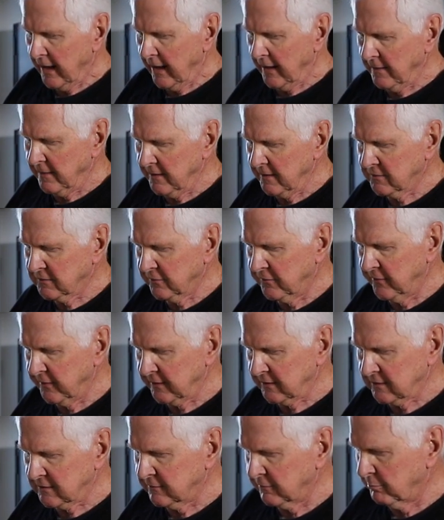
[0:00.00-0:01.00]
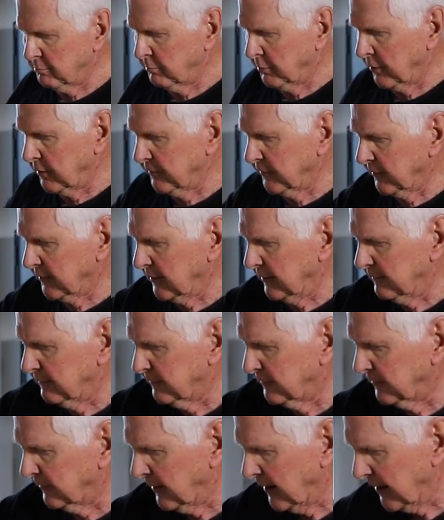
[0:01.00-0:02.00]
And this fits perfectly
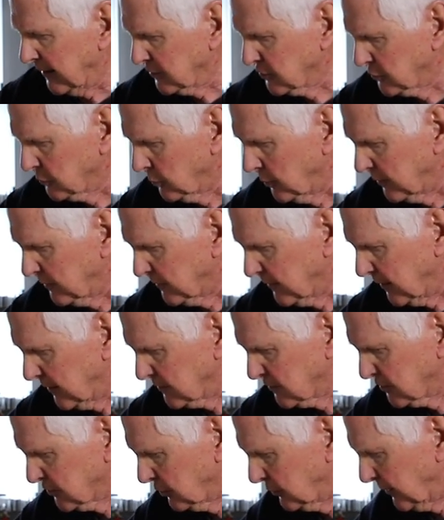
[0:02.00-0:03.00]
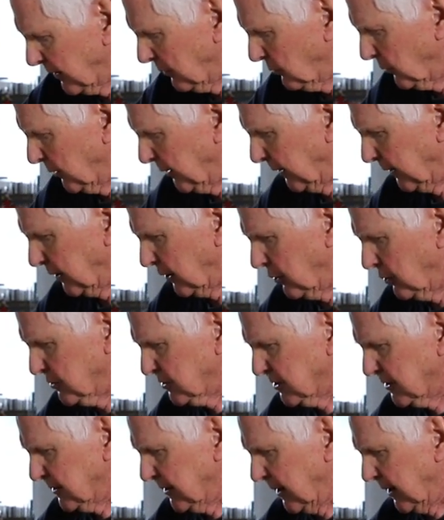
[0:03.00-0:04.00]
flush with this so that when it
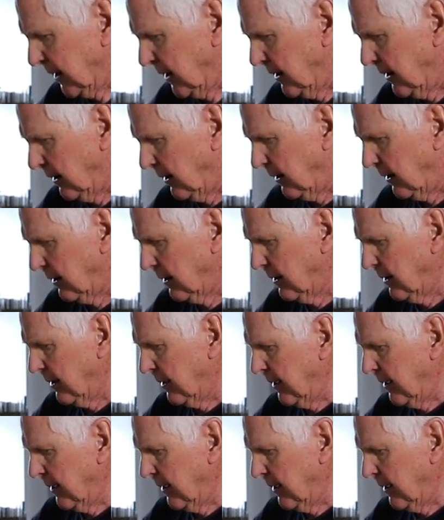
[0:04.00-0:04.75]
goes into here,